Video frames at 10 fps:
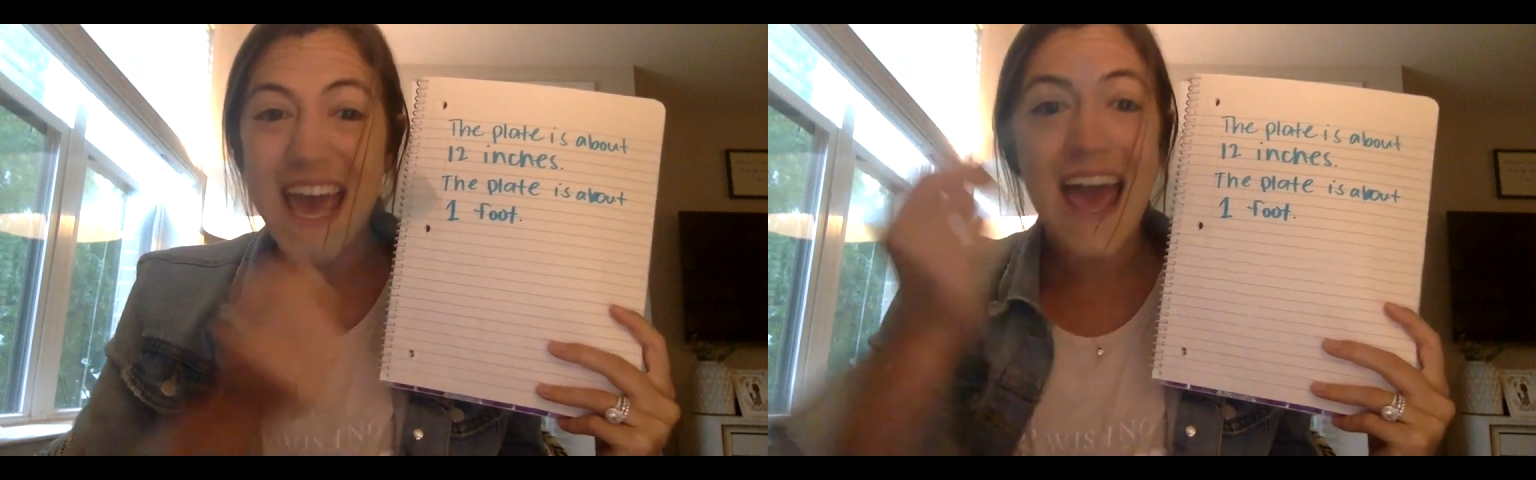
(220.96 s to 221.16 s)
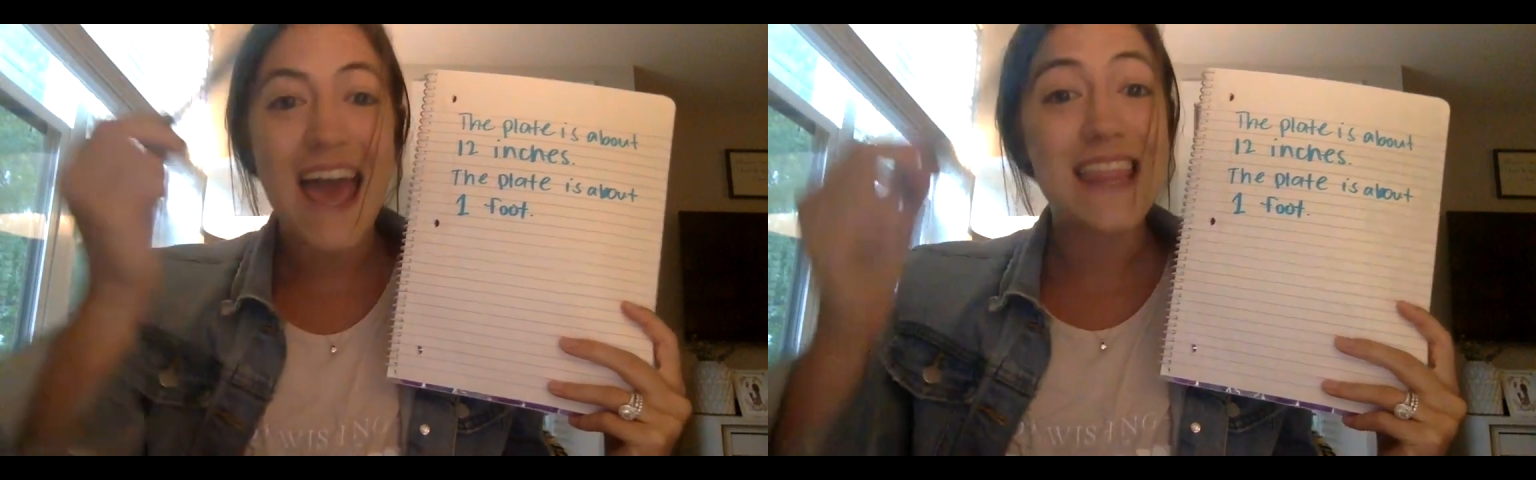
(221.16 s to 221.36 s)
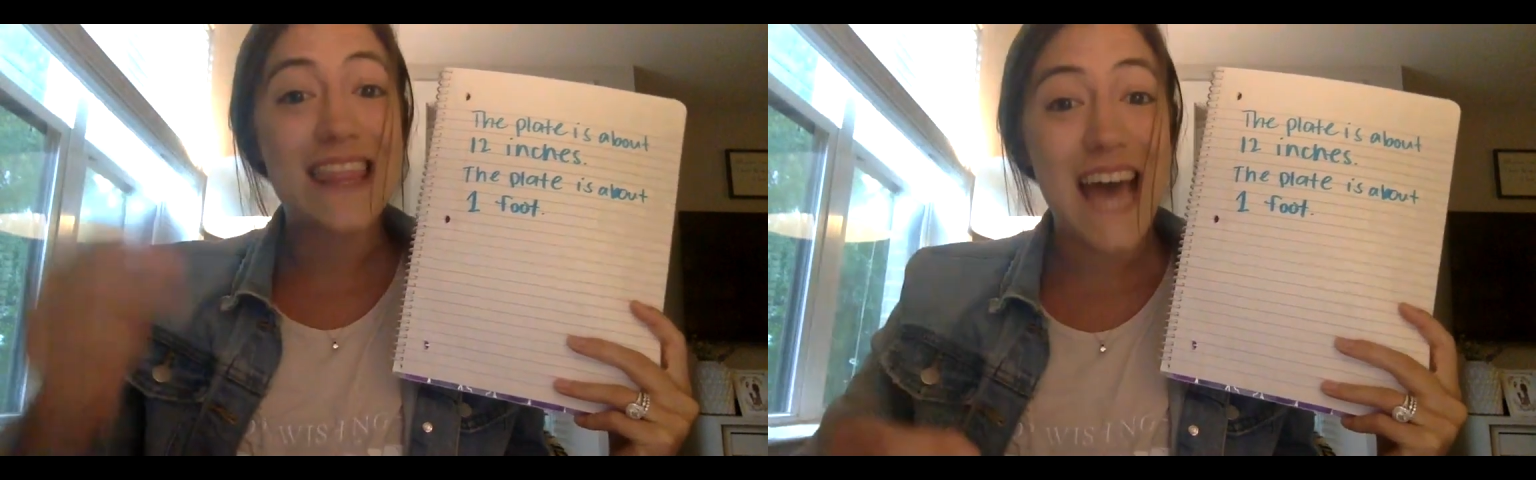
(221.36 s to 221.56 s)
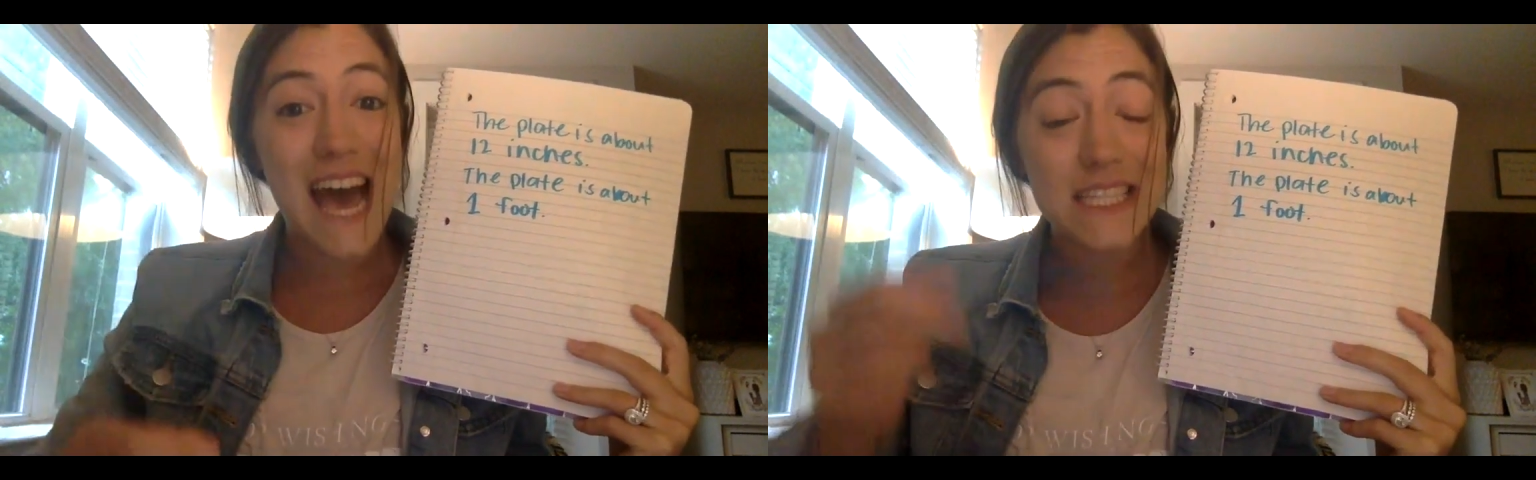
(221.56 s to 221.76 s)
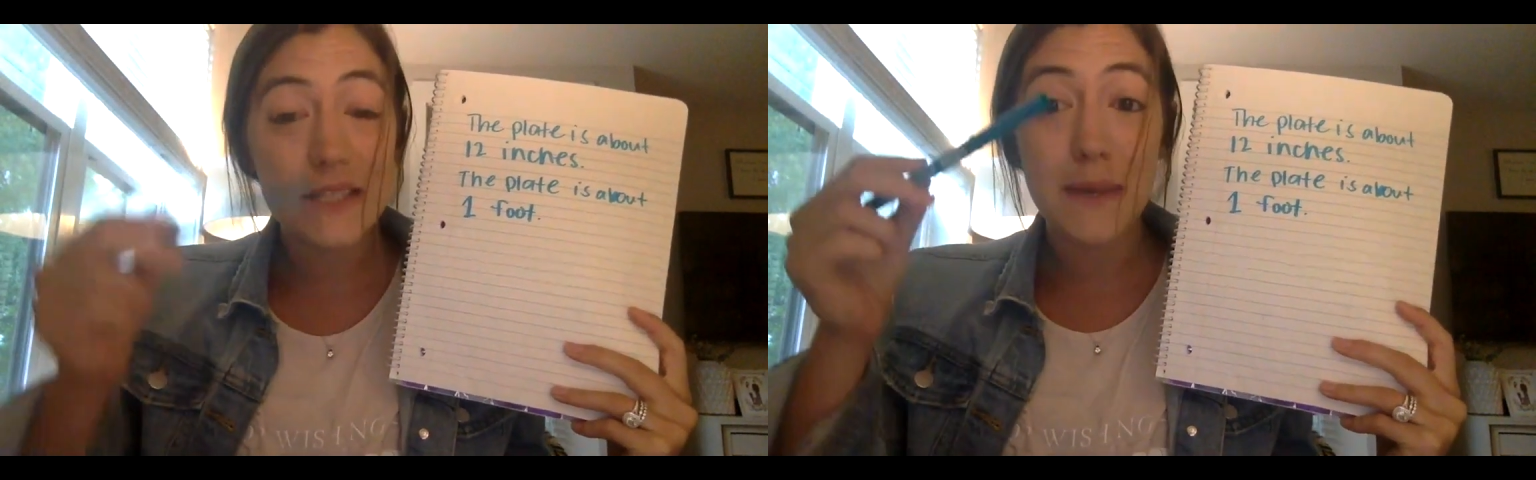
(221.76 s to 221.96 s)
And
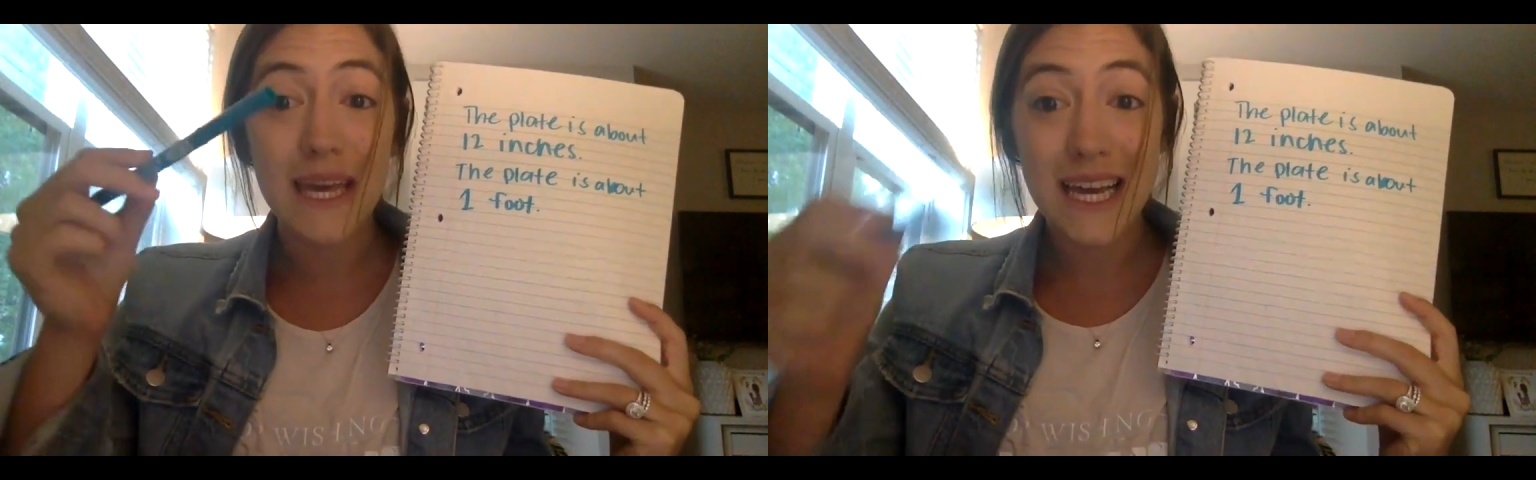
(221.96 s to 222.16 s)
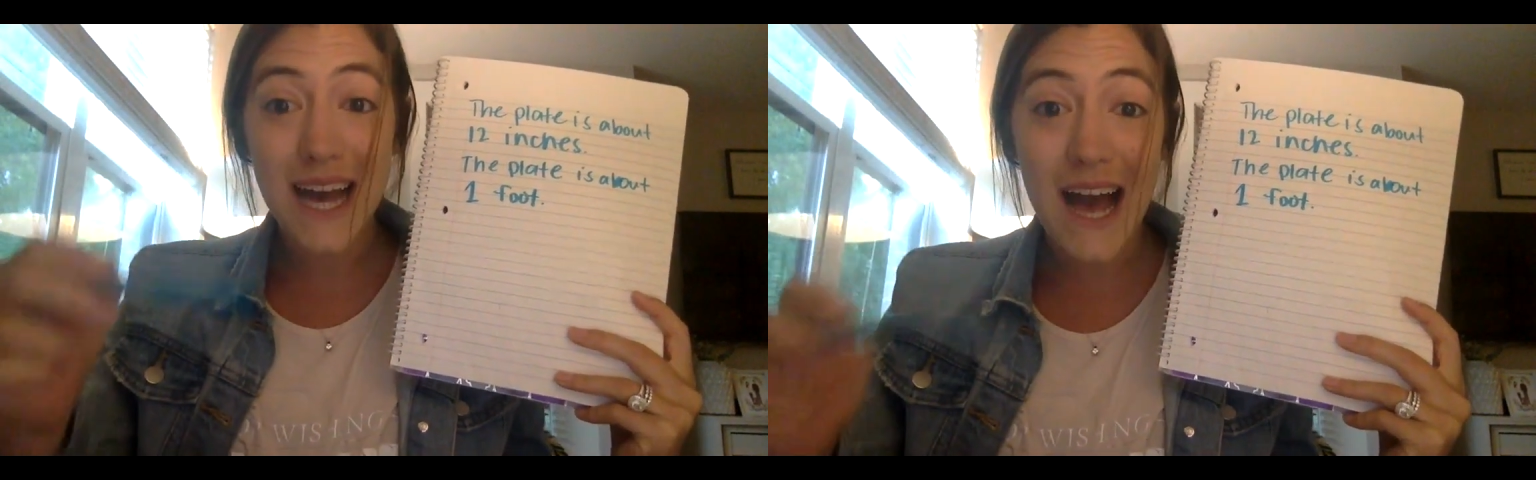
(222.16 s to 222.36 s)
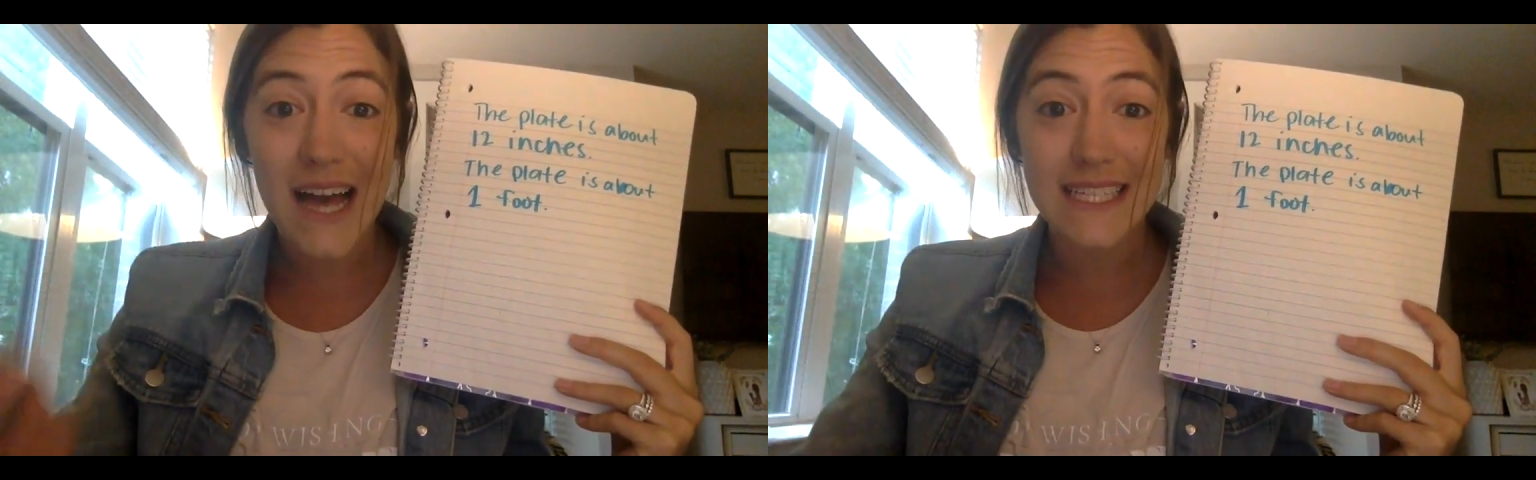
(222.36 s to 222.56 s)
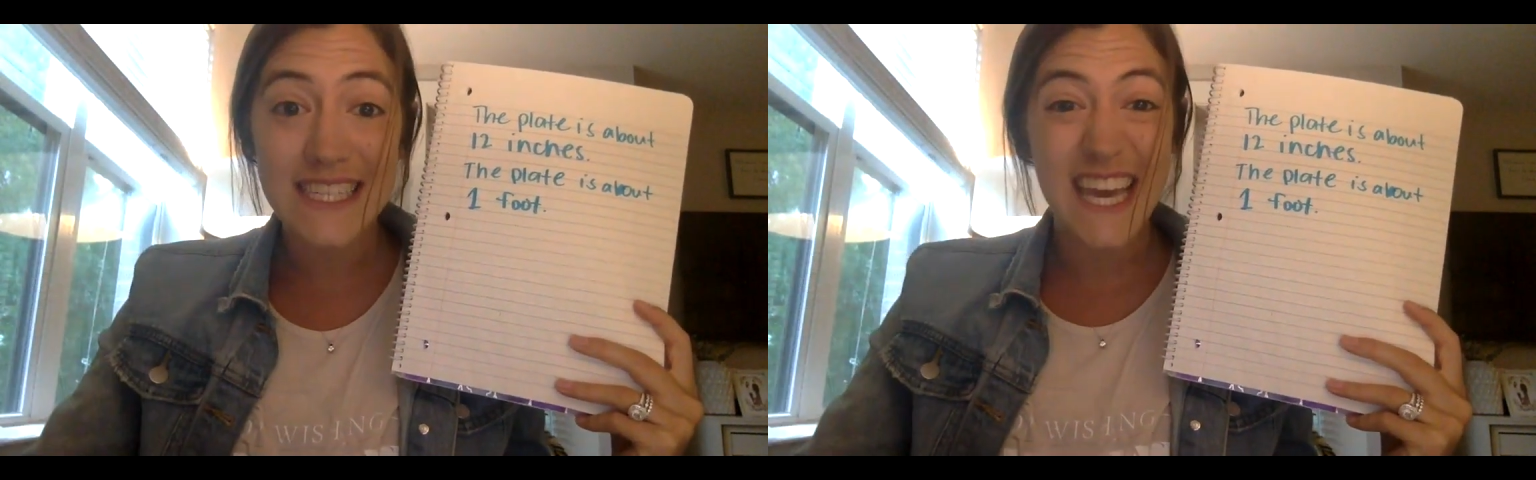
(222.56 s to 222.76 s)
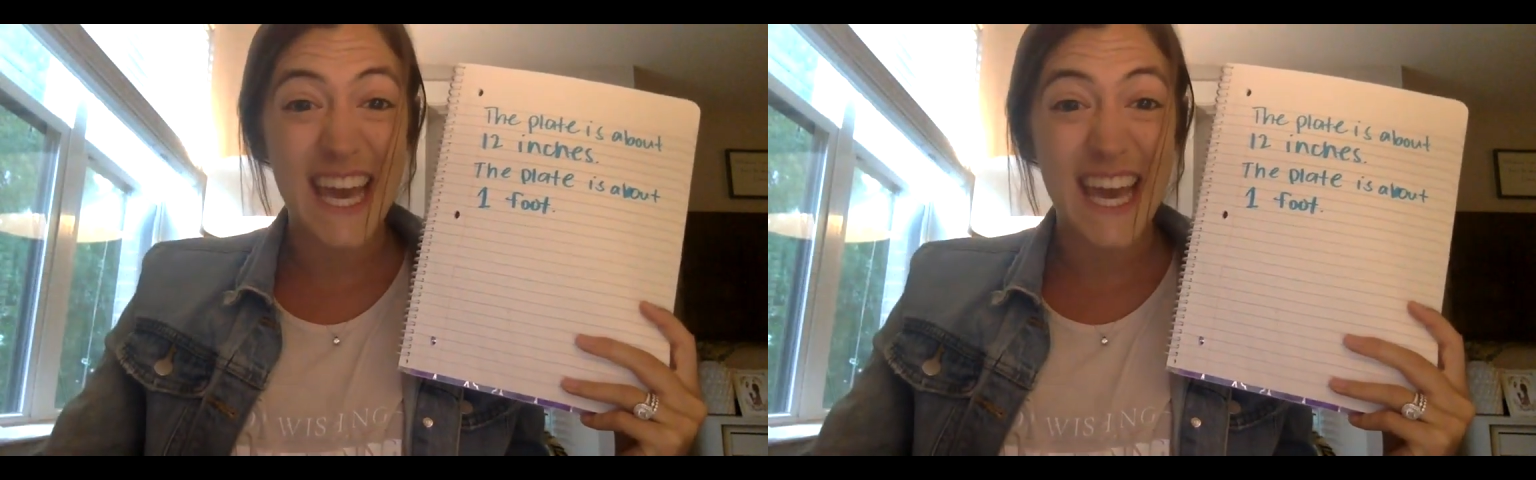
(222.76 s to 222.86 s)
that's because